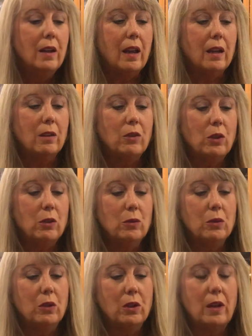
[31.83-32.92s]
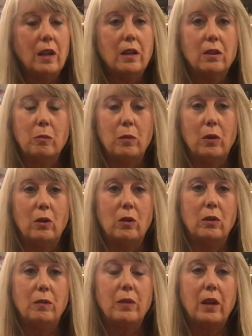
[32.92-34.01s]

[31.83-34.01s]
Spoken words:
And if you urinate in the bowl